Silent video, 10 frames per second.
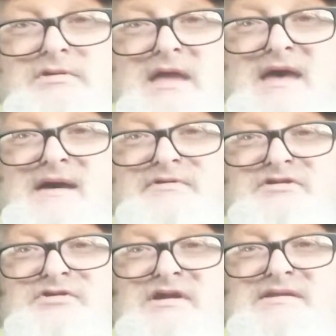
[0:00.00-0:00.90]
Have a
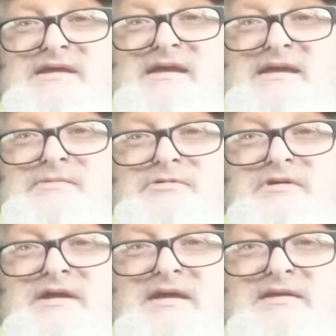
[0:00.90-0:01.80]
great day.
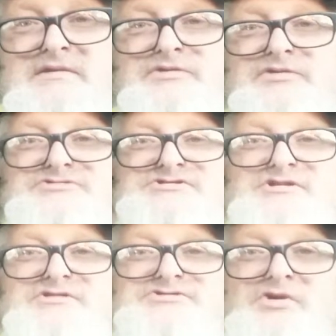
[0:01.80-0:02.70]
We're headed to
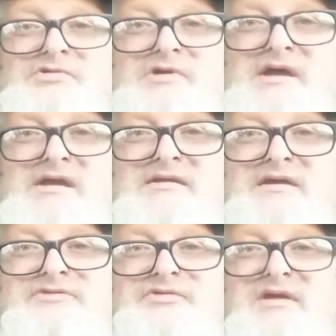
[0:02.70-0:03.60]
church. All right,
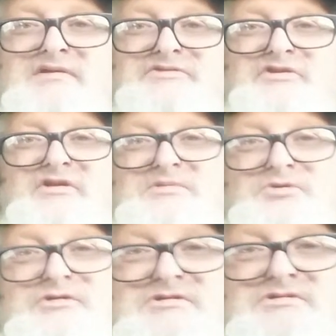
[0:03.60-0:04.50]
that's right. It's Sunday
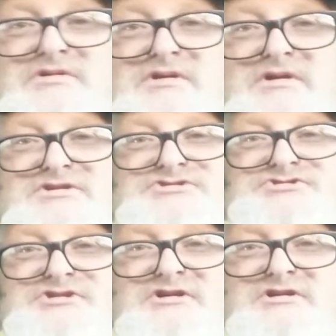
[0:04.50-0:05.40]
morning.
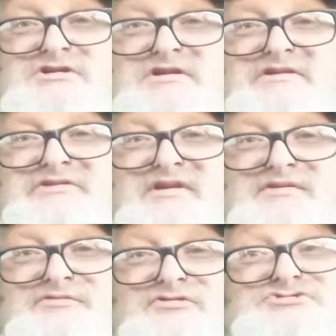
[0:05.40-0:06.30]
Sugar is evil.